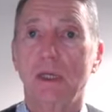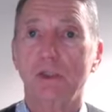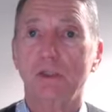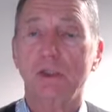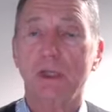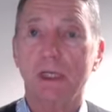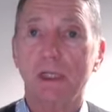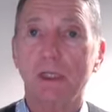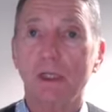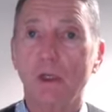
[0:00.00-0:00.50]

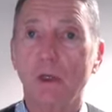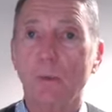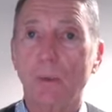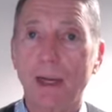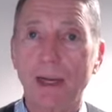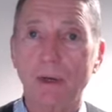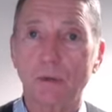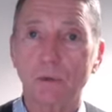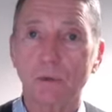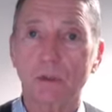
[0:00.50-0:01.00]
checking you
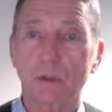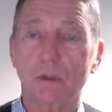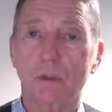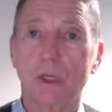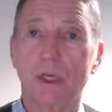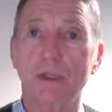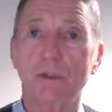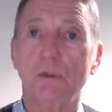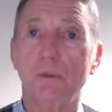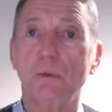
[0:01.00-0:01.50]
out
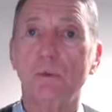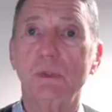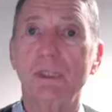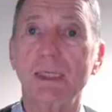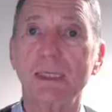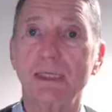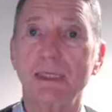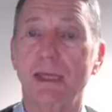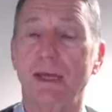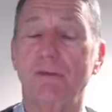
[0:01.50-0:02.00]
and you
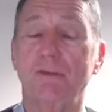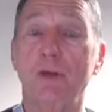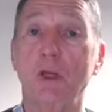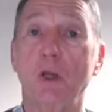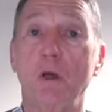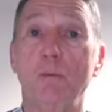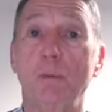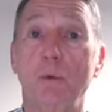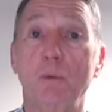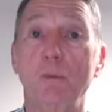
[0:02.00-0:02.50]
didn't have any
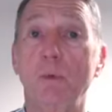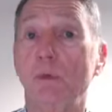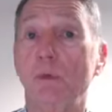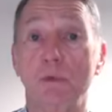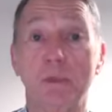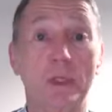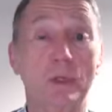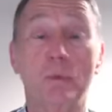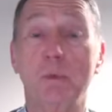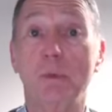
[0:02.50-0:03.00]
open
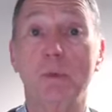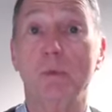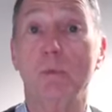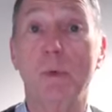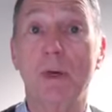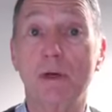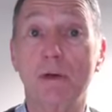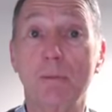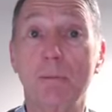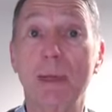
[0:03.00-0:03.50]
wounds, they wouldn't
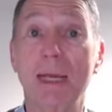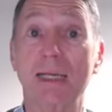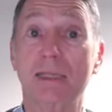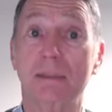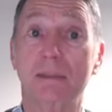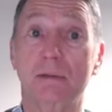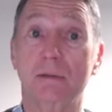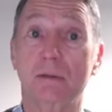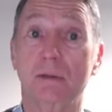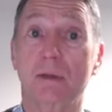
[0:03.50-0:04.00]
wear a
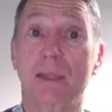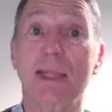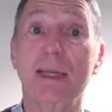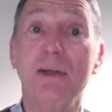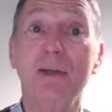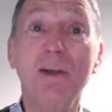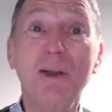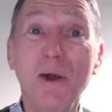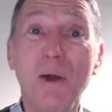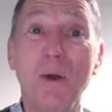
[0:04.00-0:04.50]
mask. They
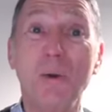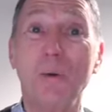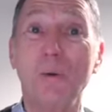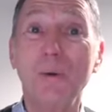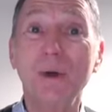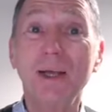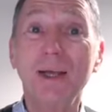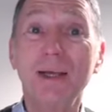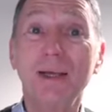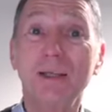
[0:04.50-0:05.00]

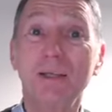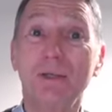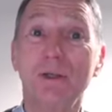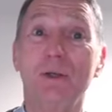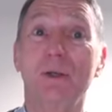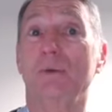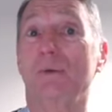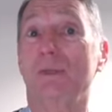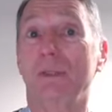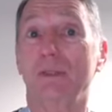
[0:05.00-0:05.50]
know you
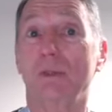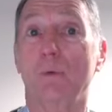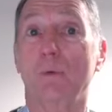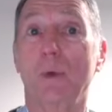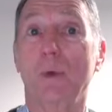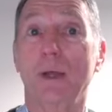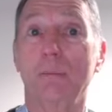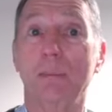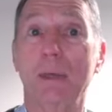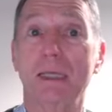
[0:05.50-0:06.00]
don't need to
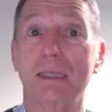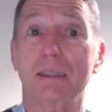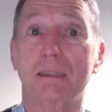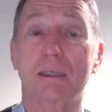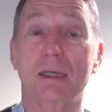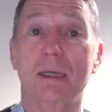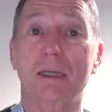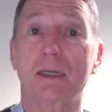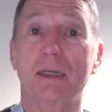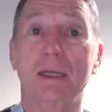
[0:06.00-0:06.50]
wear a
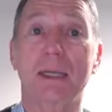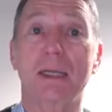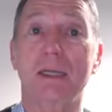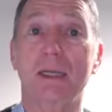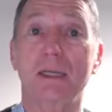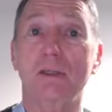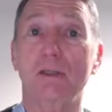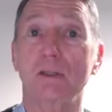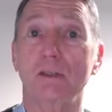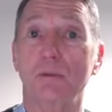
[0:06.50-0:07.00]
mask,
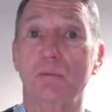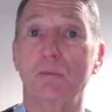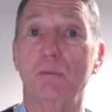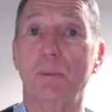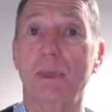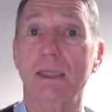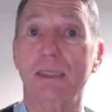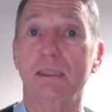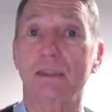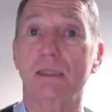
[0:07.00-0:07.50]
and it doesn't
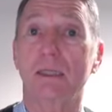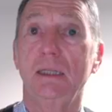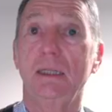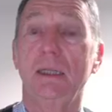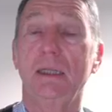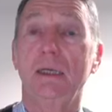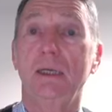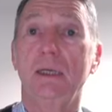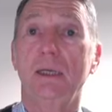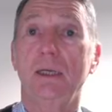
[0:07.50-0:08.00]
pass
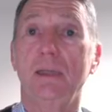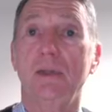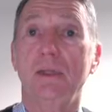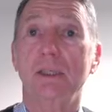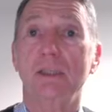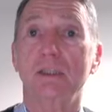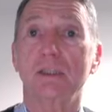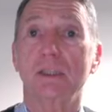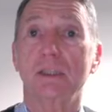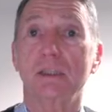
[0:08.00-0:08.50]

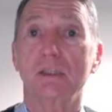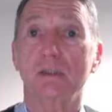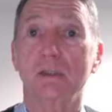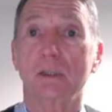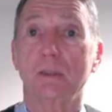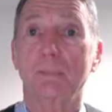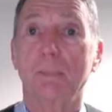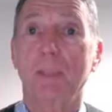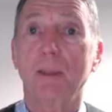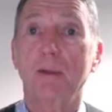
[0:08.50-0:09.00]
these things
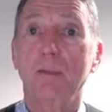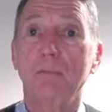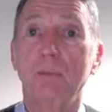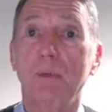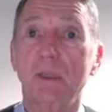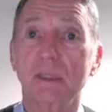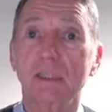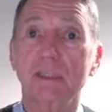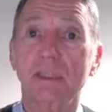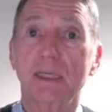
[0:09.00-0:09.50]
on.
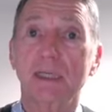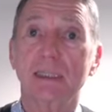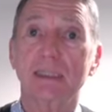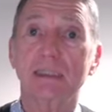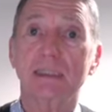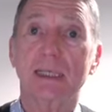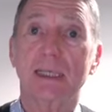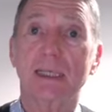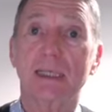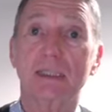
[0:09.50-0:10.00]
But this
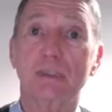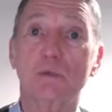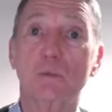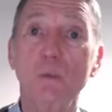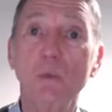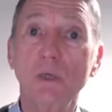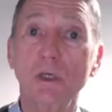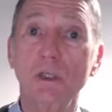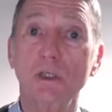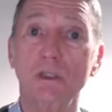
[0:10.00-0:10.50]
guy's saying it's
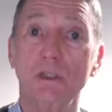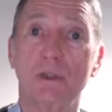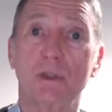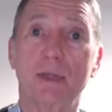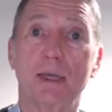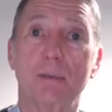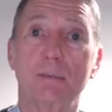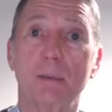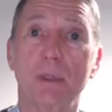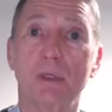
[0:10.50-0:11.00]
worse than
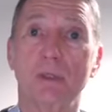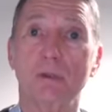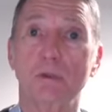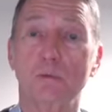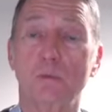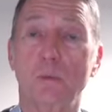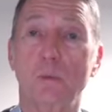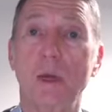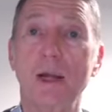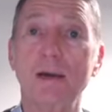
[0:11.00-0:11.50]
that,
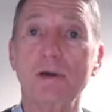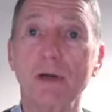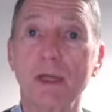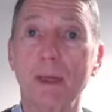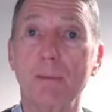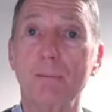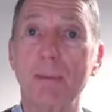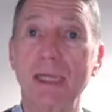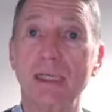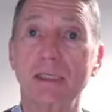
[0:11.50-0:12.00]
because wearing
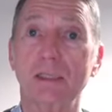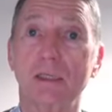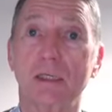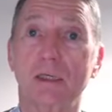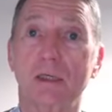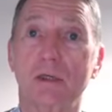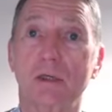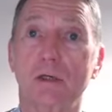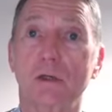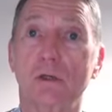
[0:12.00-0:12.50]
a mask
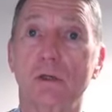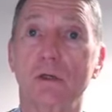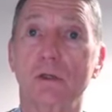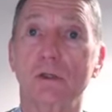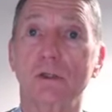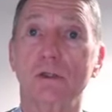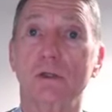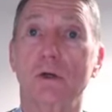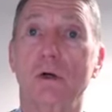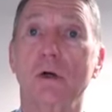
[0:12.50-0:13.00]
can
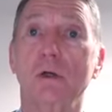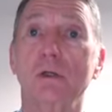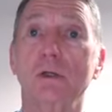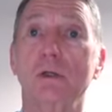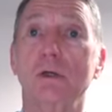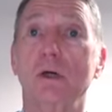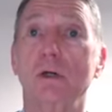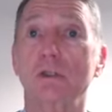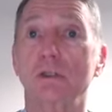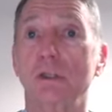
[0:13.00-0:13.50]
cause
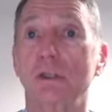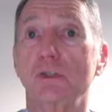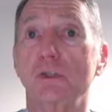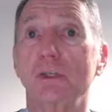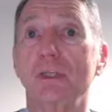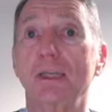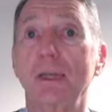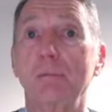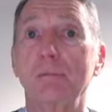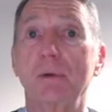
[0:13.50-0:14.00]

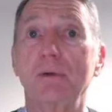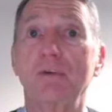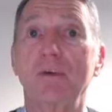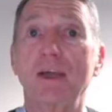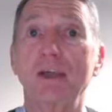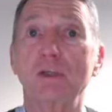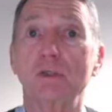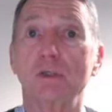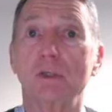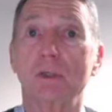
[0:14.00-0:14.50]
oxygen
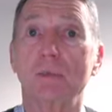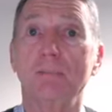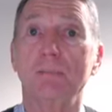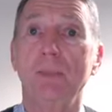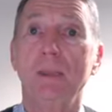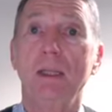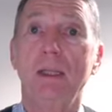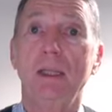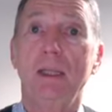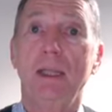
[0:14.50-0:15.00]
deprivation,
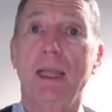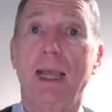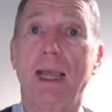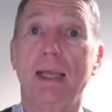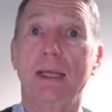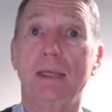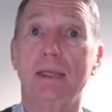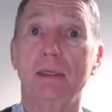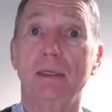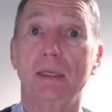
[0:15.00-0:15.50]

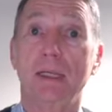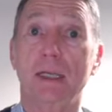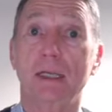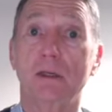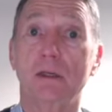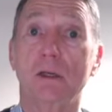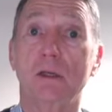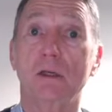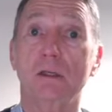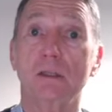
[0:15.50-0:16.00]
and it
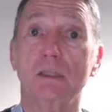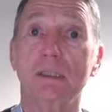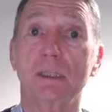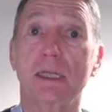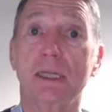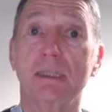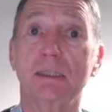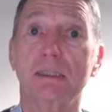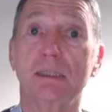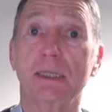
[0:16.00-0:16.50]
can cause
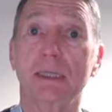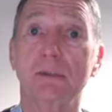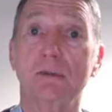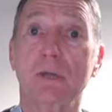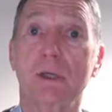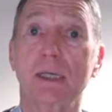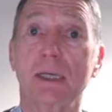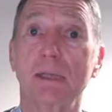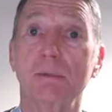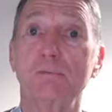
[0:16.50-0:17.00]

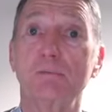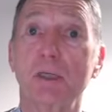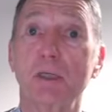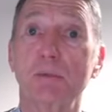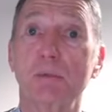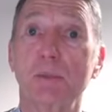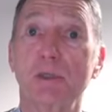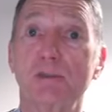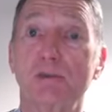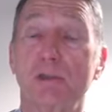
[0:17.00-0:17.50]
cytokine
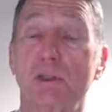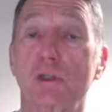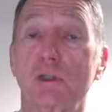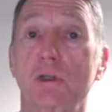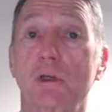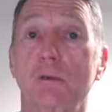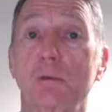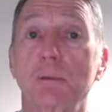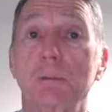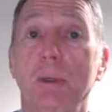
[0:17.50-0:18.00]
respiratory
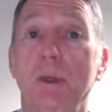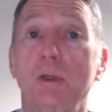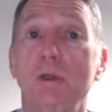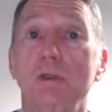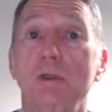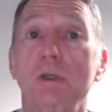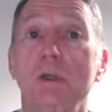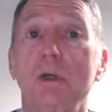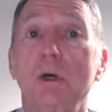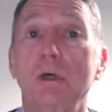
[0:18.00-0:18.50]
storms
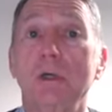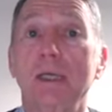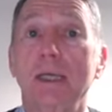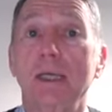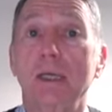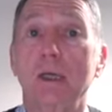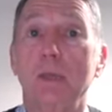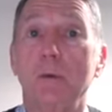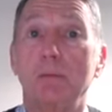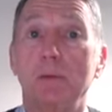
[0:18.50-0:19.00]
because you're not
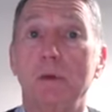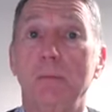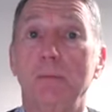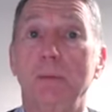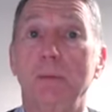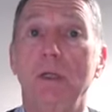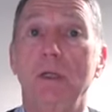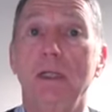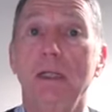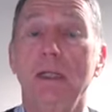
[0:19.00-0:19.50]
getting a
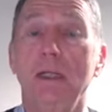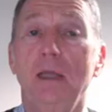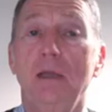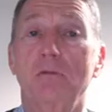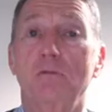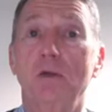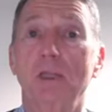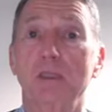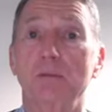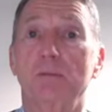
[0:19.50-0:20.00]
proper
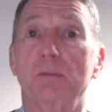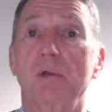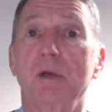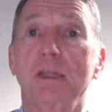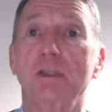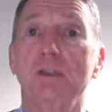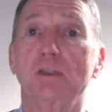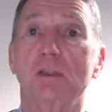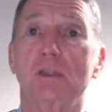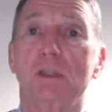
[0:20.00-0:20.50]

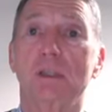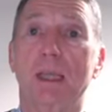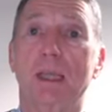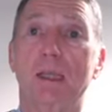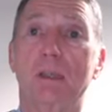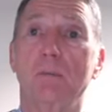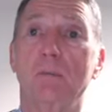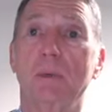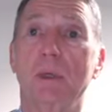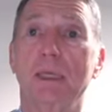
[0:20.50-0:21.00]
respiration
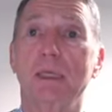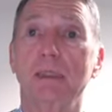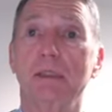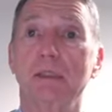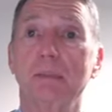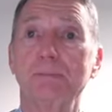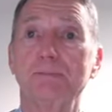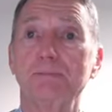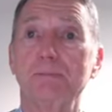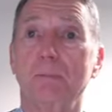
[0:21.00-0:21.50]
taking
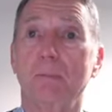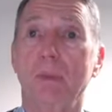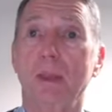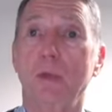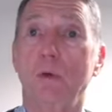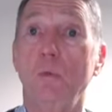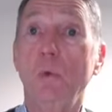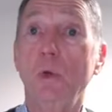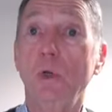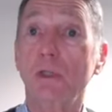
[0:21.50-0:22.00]
place.
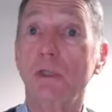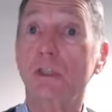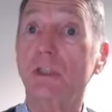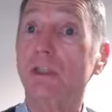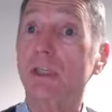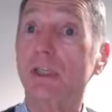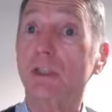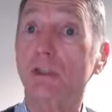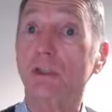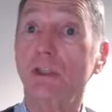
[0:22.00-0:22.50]
Worse
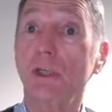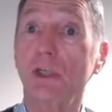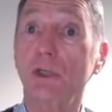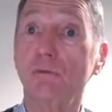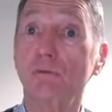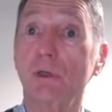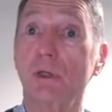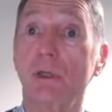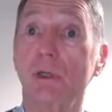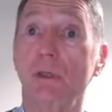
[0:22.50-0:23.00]
still,
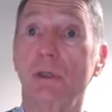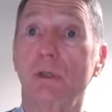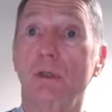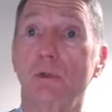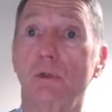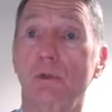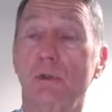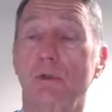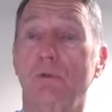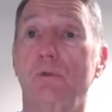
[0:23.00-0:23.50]
children
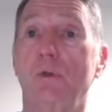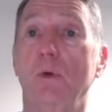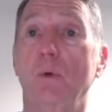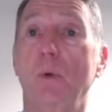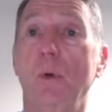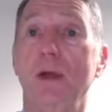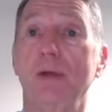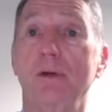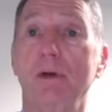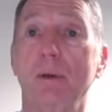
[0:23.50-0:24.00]
who suffer
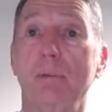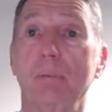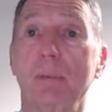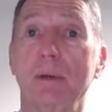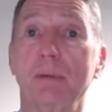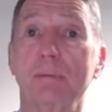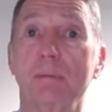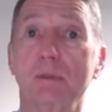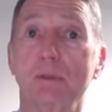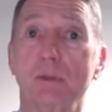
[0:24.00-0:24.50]
wearing
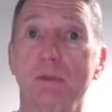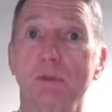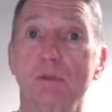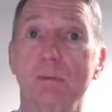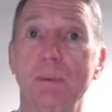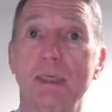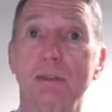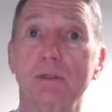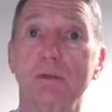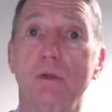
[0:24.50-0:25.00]
such
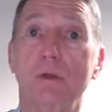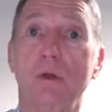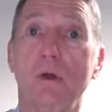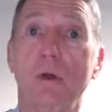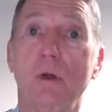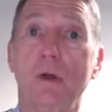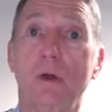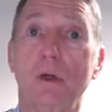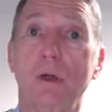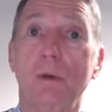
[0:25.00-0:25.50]
masks
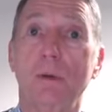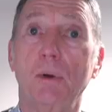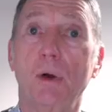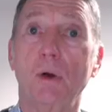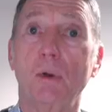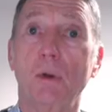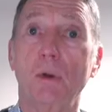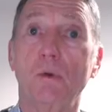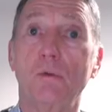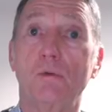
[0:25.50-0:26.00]

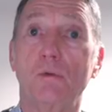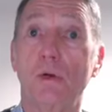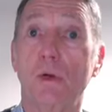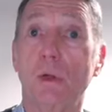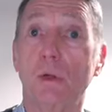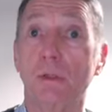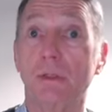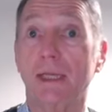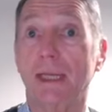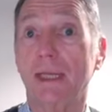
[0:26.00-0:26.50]

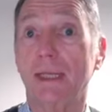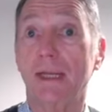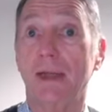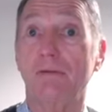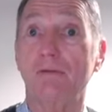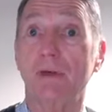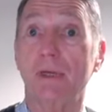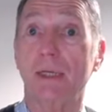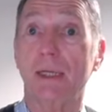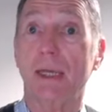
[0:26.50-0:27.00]
all day and
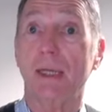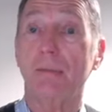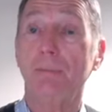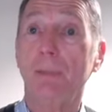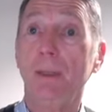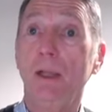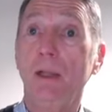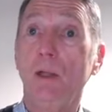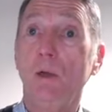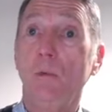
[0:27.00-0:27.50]
every day
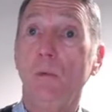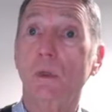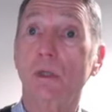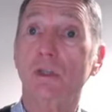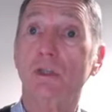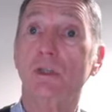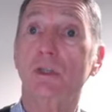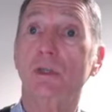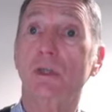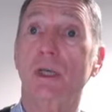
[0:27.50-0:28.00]
will
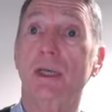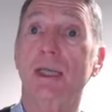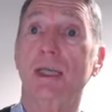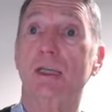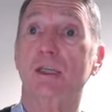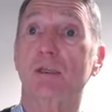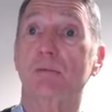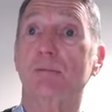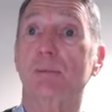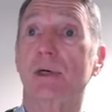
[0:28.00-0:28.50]
certainly
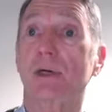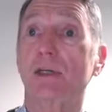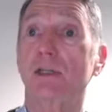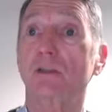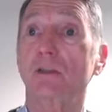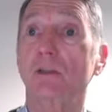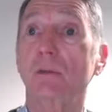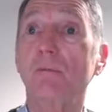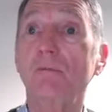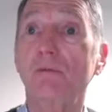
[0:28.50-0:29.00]
experience
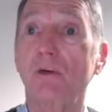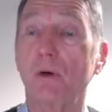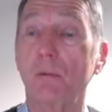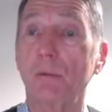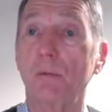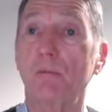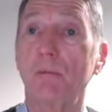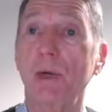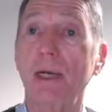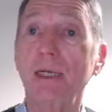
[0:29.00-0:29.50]
some
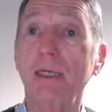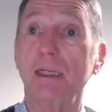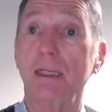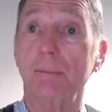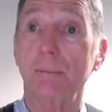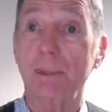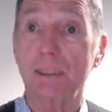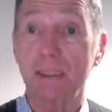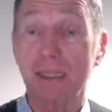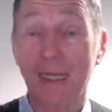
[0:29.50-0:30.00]
form of brain
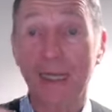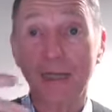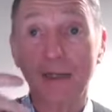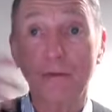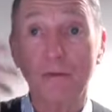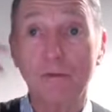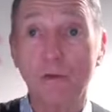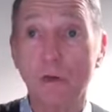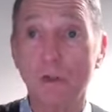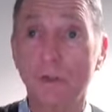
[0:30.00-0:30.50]
damage, lack
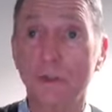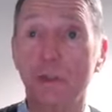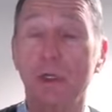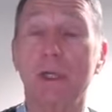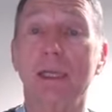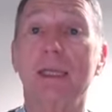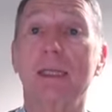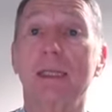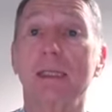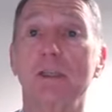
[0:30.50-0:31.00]
of
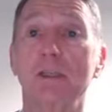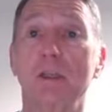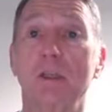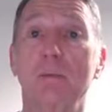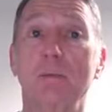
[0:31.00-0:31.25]
oxygen getting to the